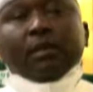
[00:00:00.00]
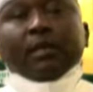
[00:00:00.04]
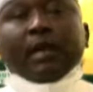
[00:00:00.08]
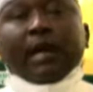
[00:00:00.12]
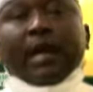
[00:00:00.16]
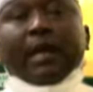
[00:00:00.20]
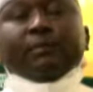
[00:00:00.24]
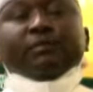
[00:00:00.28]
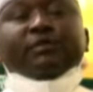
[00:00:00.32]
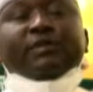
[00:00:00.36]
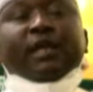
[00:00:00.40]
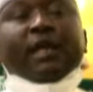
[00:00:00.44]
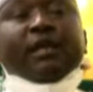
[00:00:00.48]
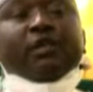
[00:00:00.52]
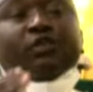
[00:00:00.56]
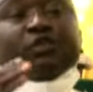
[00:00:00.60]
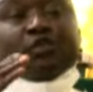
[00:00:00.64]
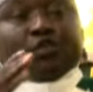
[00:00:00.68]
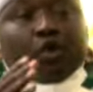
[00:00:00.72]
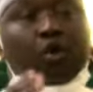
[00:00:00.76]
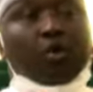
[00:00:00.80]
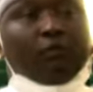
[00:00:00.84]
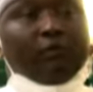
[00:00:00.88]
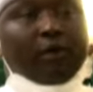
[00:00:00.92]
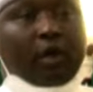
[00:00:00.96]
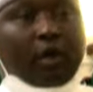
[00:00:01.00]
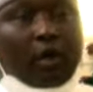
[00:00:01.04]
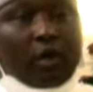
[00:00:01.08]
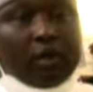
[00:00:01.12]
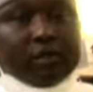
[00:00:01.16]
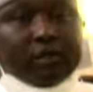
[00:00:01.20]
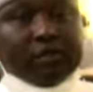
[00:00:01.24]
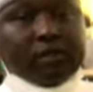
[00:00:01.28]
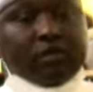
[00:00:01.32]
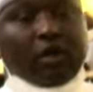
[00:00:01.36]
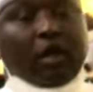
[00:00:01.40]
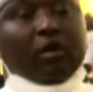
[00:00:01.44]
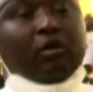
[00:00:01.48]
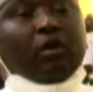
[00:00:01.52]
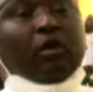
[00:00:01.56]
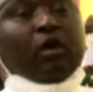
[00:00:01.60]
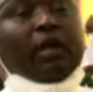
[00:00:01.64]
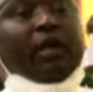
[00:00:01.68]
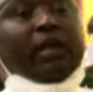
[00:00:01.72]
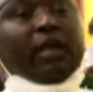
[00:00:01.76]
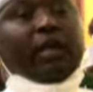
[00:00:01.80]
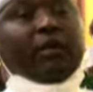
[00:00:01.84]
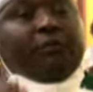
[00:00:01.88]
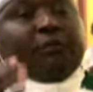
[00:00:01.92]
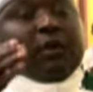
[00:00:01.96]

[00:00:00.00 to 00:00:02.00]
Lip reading: I am saying so because, not only